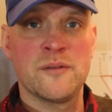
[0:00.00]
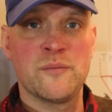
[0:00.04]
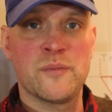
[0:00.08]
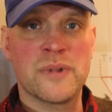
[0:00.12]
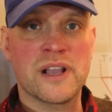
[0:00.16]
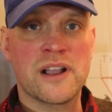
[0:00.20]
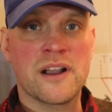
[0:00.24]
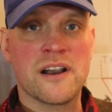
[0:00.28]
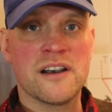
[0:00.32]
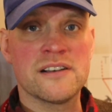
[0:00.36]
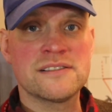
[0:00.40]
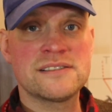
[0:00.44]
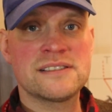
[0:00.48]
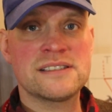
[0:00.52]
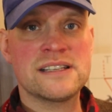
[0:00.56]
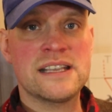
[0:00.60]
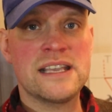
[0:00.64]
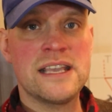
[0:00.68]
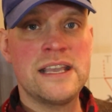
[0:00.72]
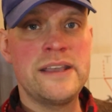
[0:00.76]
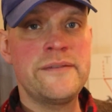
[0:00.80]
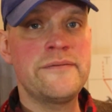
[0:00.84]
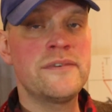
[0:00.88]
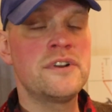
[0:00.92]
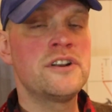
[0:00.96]
Because
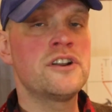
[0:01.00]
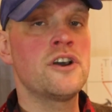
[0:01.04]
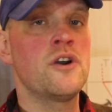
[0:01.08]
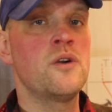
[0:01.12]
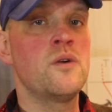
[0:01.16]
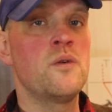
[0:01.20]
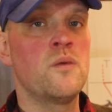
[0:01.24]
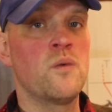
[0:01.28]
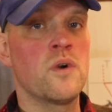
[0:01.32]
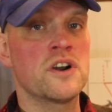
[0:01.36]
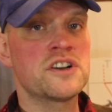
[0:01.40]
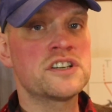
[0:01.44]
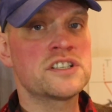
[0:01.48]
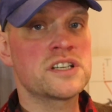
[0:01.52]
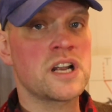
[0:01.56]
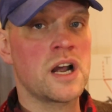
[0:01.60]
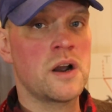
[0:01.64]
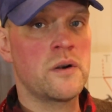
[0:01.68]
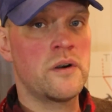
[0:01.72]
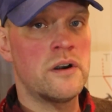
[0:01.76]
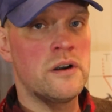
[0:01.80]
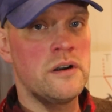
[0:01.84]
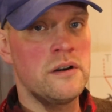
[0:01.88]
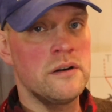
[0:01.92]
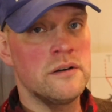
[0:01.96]
even though
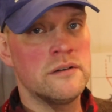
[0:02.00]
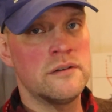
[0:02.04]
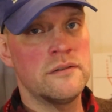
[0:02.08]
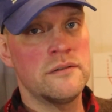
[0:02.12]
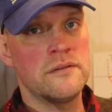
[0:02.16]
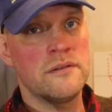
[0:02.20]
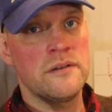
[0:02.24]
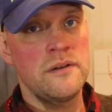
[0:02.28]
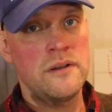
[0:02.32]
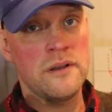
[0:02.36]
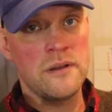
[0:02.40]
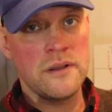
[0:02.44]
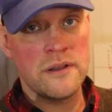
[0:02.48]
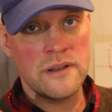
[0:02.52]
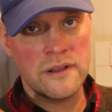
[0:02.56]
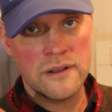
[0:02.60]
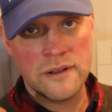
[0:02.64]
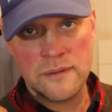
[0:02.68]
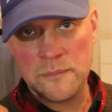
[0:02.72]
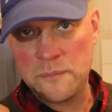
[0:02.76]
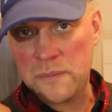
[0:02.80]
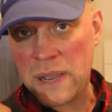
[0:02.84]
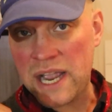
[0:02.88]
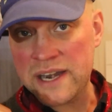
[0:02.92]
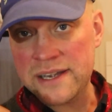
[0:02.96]
Watchtower
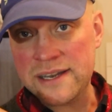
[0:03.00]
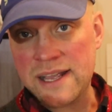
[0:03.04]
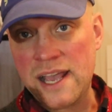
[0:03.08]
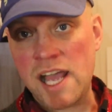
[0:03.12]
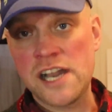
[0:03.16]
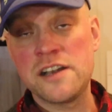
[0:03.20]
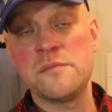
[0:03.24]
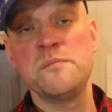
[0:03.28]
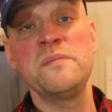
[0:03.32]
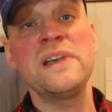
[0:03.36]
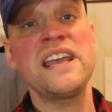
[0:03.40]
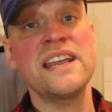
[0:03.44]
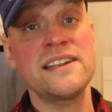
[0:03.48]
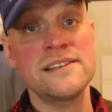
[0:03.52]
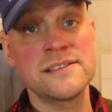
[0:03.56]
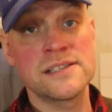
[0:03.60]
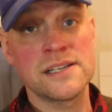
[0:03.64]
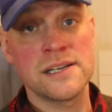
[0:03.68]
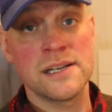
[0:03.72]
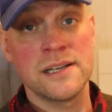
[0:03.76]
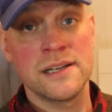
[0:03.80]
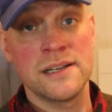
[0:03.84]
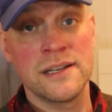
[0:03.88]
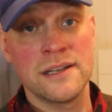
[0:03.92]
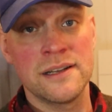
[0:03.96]
might
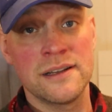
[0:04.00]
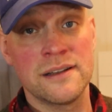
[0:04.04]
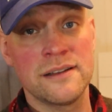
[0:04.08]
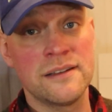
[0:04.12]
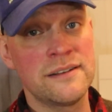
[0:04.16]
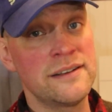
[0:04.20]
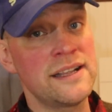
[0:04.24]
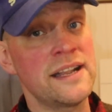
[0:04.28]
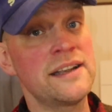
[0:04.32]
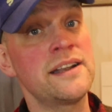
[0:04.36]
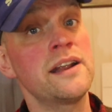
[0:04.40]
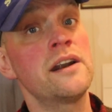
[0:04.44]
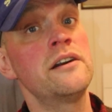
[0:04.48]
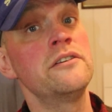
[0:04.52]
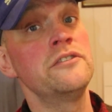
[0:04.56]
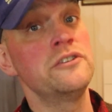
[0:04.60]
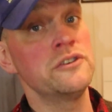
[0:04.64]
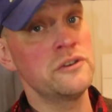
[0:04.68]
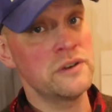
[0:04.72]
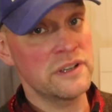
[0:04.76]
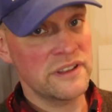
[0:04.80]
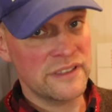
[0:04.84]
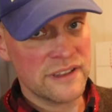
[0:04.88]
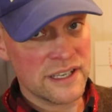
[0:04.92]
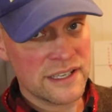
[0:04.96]
admit that they are
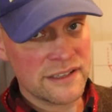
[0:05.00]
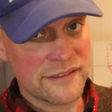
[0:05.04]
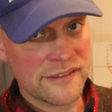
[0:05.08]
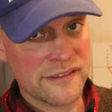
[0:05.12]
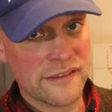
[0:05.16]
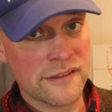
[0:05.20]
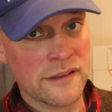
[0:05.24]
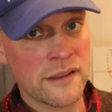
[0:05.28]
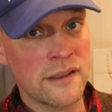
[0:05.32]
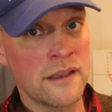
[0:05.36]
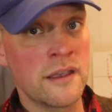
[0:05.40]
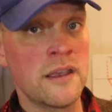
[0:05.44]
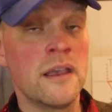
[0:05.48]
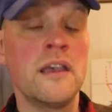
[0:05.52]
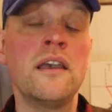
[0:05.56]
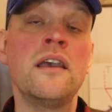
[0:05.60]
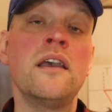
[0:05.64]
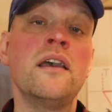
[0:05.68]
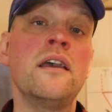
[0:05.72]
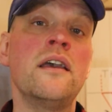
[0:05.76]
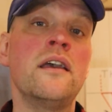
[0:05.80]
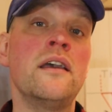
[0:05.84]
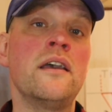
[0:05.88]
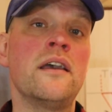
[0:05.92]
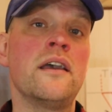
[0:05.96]
doing this,
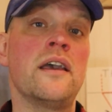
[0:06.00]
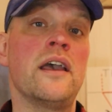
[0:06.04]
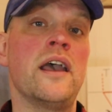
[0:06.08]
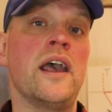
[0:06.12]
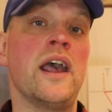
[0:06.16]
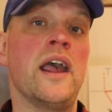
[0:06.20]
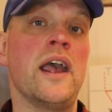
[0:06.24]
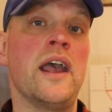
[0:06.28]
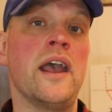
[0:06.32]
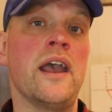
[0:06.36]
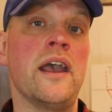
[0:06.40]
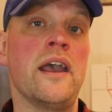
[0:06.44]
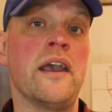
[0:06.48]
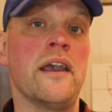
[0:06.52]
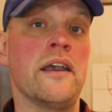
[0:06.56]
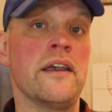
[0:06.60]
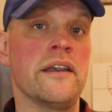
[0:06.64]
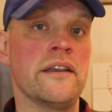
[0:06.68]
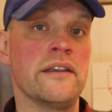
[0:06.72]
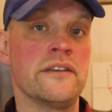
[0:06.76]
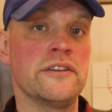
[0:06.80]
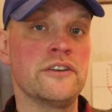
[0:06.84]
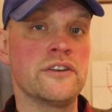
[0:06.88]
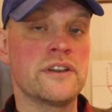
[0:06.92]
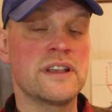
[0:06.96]

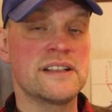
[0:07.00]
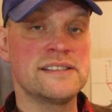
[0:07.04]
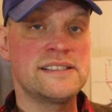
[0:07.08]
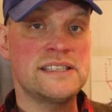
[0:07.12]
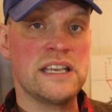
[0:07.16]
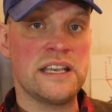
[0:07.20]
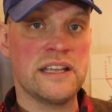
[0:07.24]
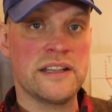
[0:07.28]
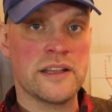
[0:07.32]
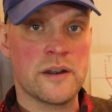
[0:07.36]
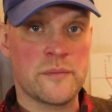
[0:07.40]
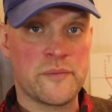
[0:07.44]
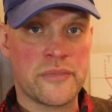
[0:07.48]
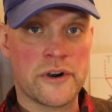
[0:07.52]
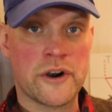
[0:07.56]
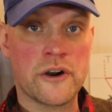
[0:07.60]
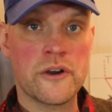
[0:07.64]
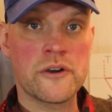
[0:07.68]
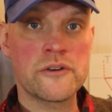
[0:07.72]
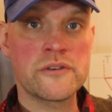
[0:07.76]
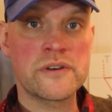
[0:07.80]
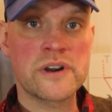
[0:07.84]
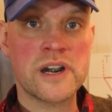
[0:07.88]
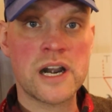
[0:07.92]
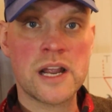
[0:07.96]
you can see in their
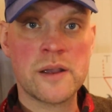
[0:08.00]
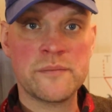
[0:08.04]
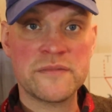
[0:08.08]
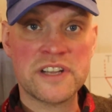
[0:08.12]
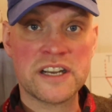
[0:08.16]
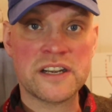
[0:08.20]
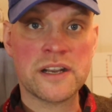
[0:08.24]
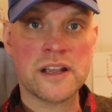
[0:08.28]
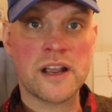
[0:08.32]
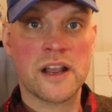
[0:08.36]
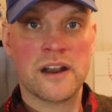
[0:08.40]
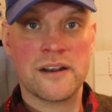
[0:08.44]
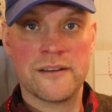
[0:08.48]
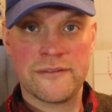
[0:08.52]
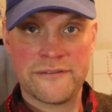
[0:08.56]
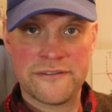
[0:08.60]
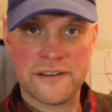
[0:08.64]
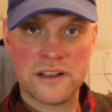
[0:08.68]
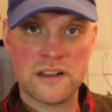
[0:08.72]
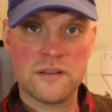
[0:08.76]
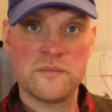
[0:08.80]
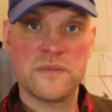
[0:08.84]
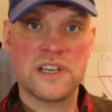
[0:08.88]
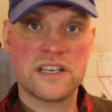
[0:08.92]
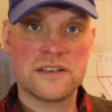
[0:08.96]
program that they're going to
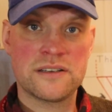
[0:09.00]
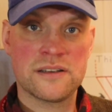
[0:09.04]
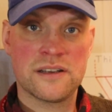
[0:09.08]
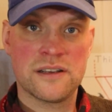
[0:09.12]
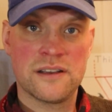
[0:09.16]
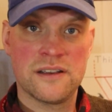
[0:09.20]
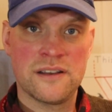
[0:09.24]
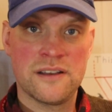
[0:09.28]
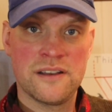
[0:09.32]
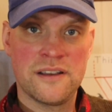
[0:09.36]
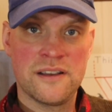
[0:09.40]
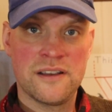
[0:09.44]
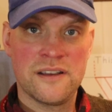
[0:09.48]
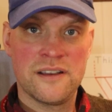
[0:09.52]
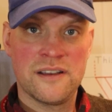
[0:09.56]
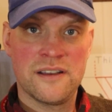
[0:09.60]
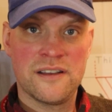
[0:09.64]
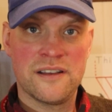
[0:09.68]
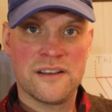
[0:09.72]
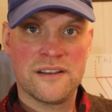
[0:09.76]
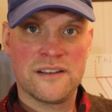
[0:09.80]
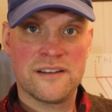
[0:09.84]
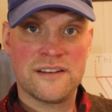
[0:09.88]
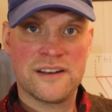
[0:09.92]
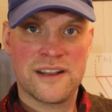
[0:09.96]
film it,
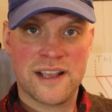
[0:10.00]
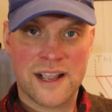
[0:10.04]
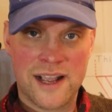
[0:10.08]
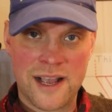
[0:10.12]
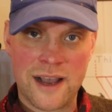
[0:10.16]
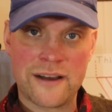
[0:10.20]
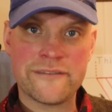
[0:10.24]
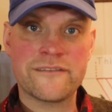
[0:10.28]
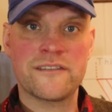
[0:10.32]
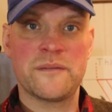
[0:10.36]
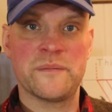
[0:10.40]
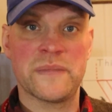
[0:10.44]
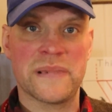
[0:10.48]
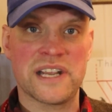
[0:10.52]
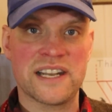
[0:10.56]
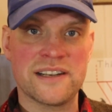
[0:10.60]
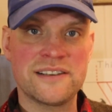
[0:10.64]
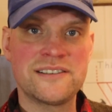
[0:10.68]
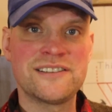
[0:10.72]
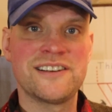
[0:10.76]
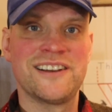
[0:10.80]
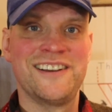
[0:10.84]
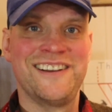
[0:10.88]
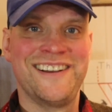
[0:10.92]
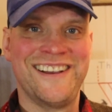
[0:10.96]
the
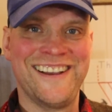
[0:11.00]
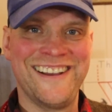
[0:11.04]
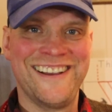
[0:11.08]
government